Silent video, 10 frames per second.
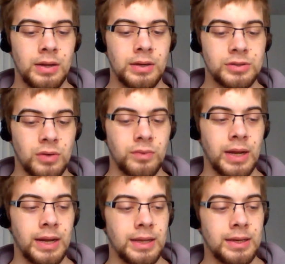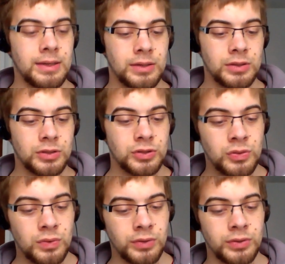donated
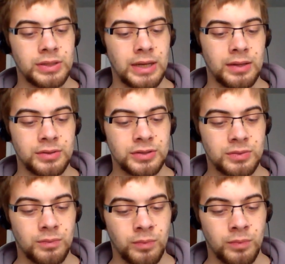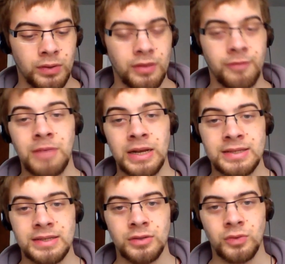$200 worth of
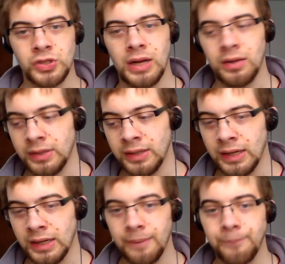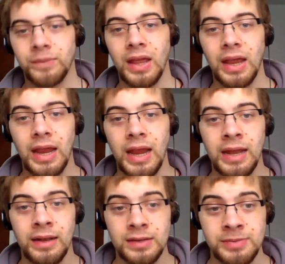medicine to a child in need.
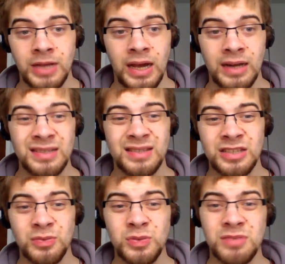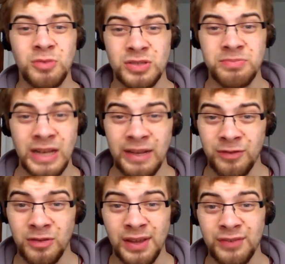And to be honest, this was the most
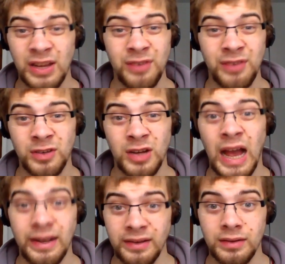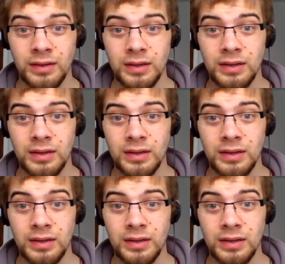meaningful gift I've ever gotten.